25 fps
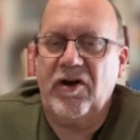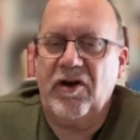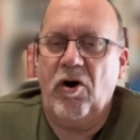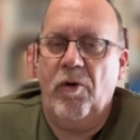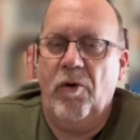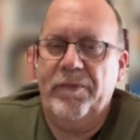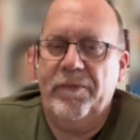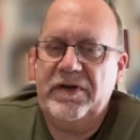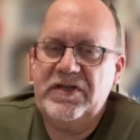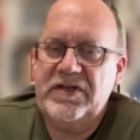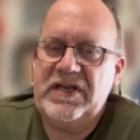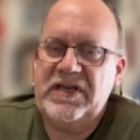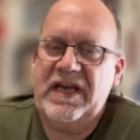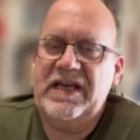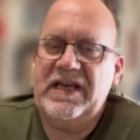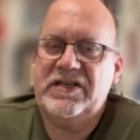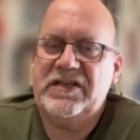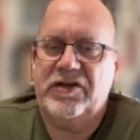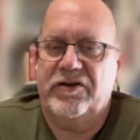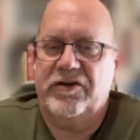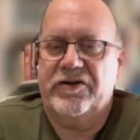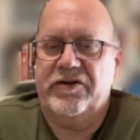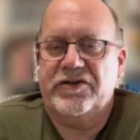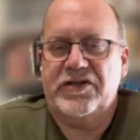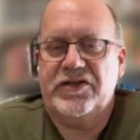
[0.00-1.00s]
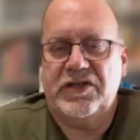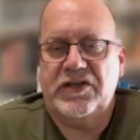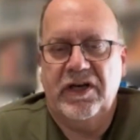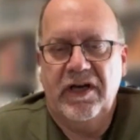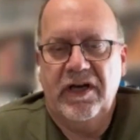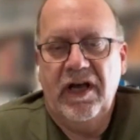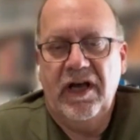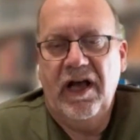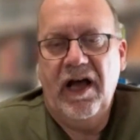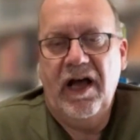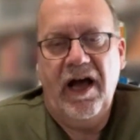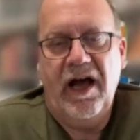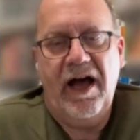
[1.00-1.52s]
commentators.
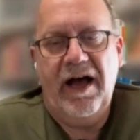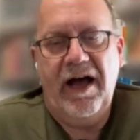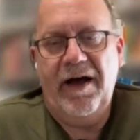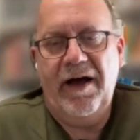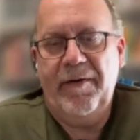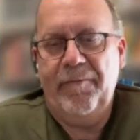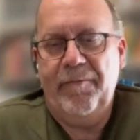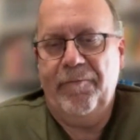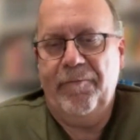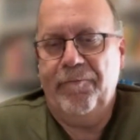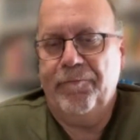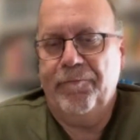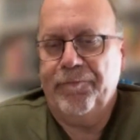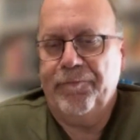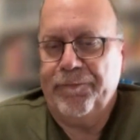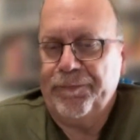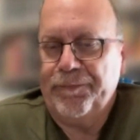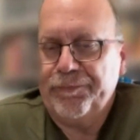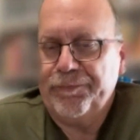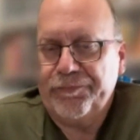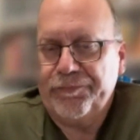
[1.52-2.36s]
Um,